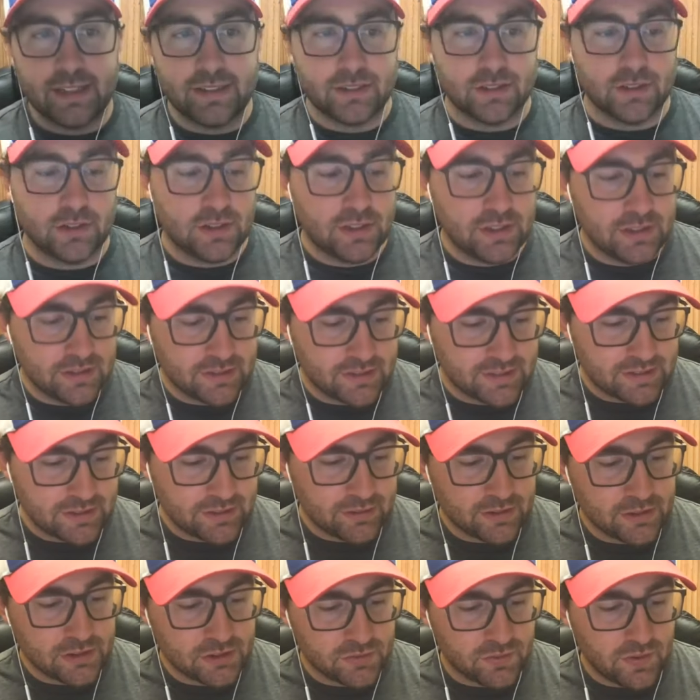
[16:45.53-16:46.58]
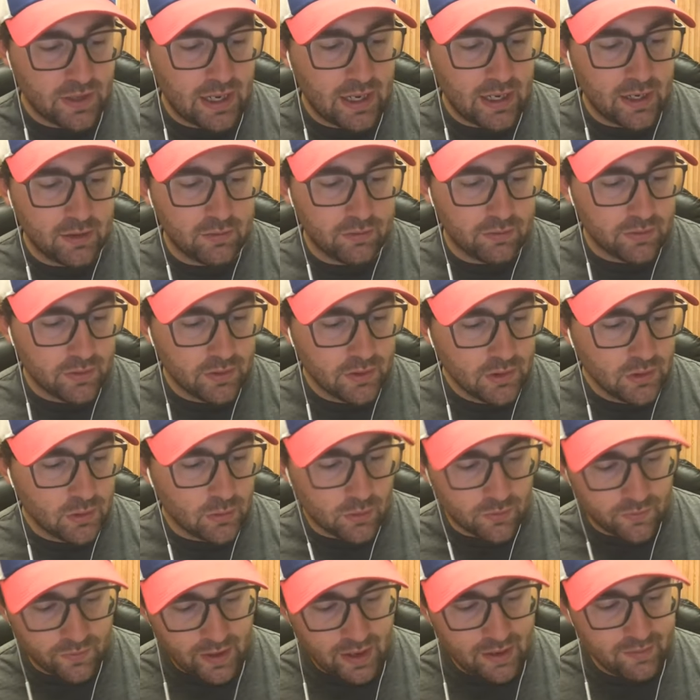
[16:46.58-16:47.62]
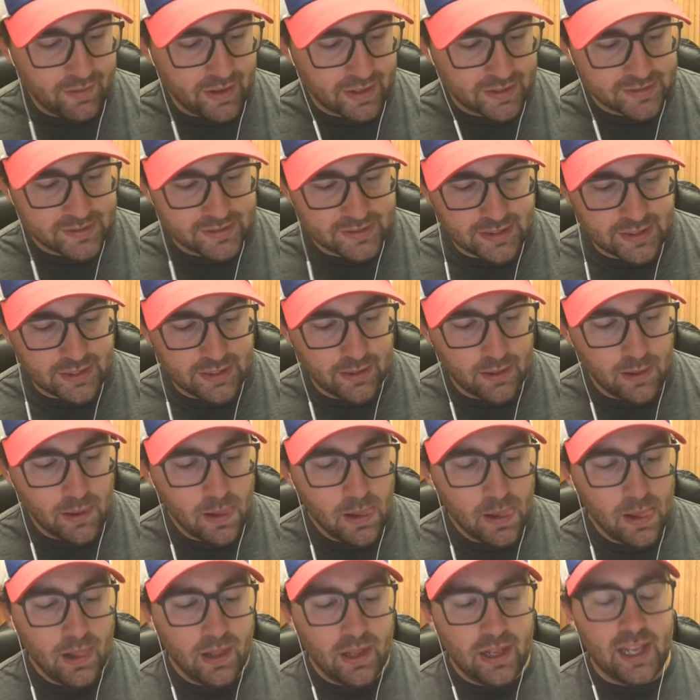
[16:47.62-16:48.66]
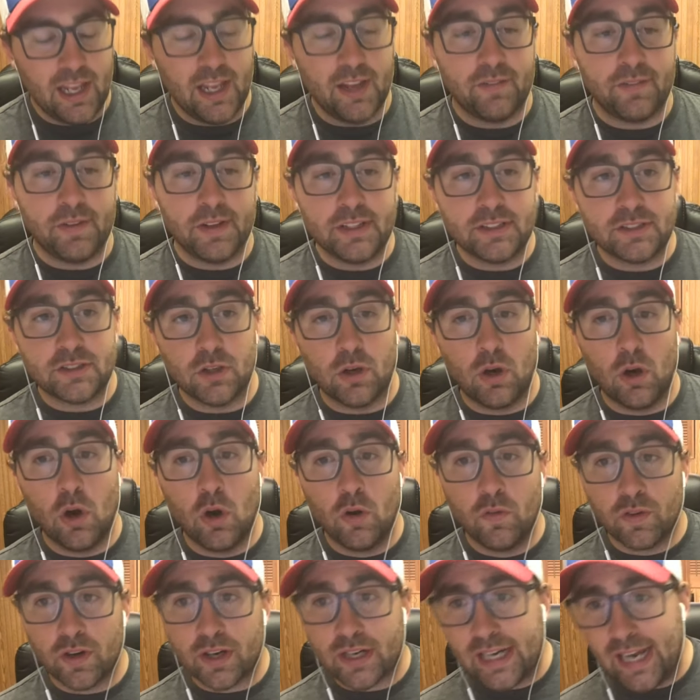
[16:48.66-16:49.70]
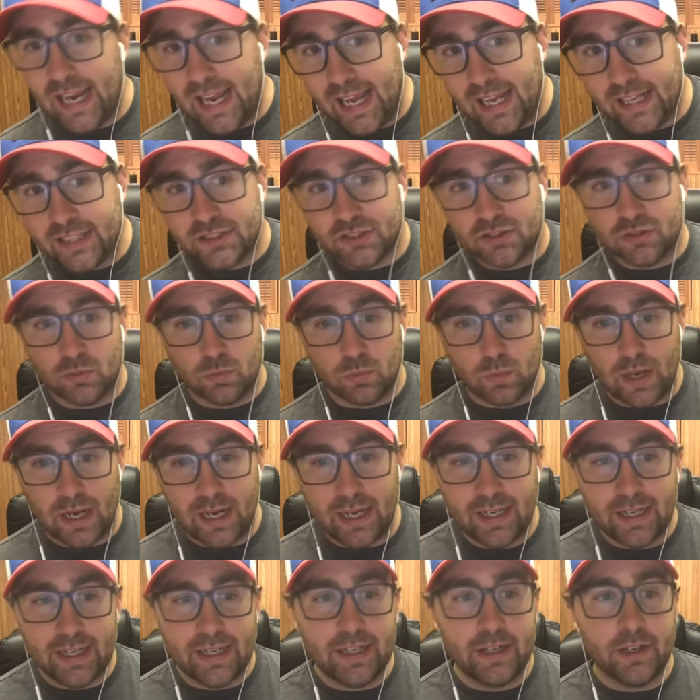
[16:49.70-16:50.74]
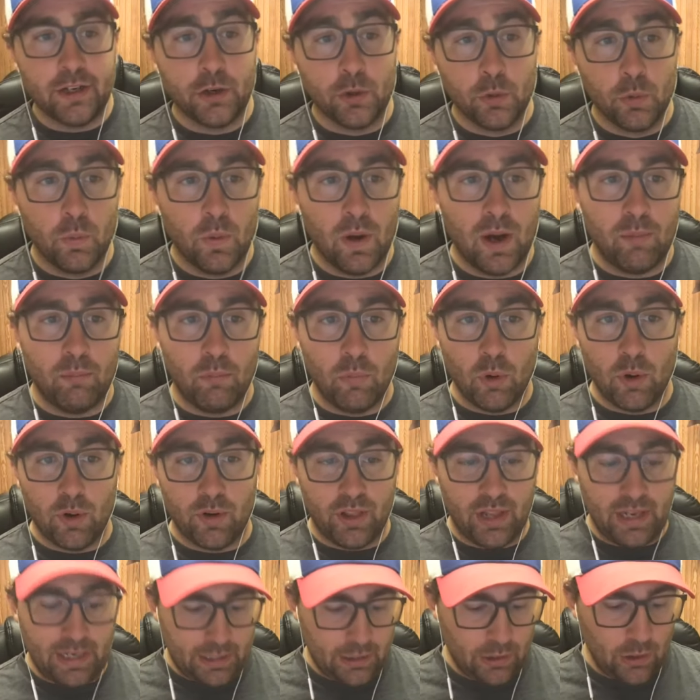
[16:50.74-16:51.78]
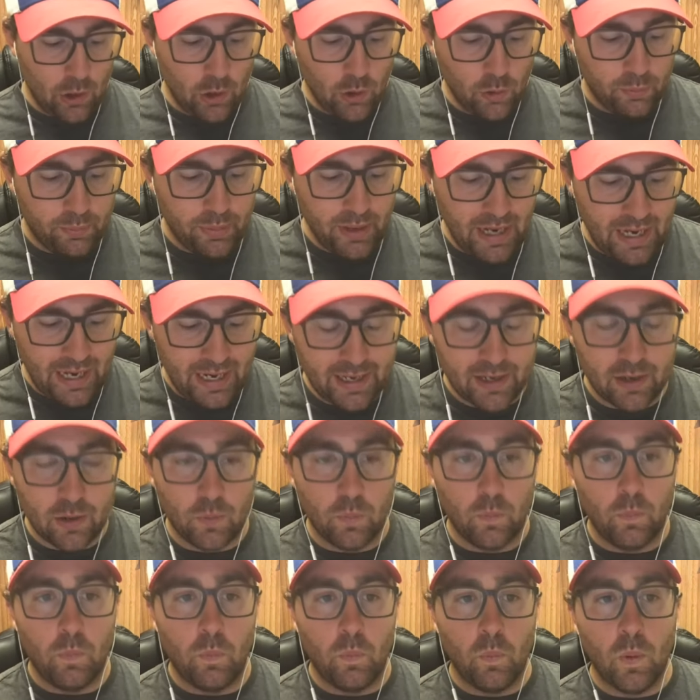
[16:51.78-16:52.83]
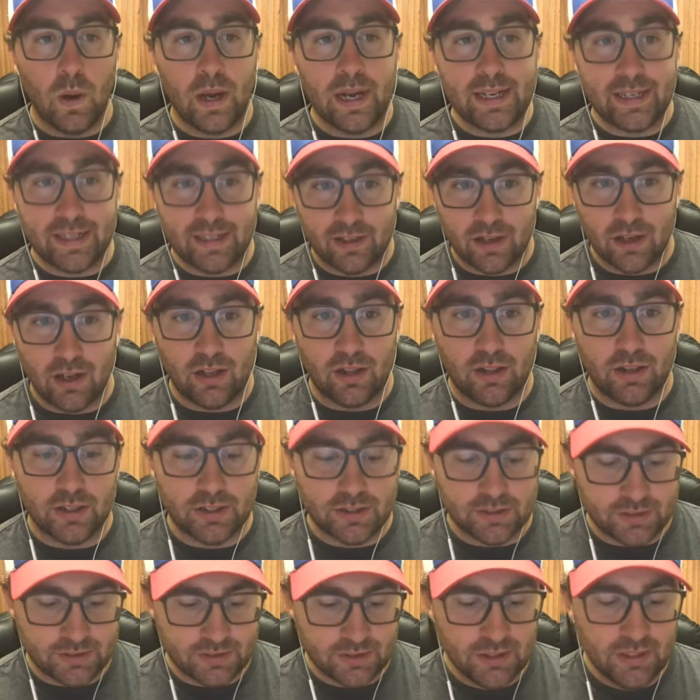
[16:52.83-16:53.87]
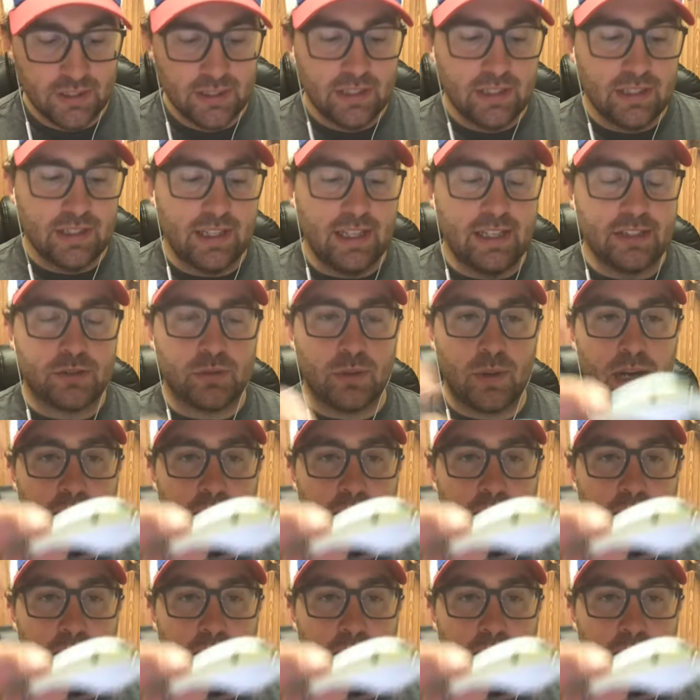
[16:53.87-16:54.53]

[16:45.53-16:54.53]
gizzard in the series five or five XD. If it's overcast, rainy, you want more like your opaque white colors. That's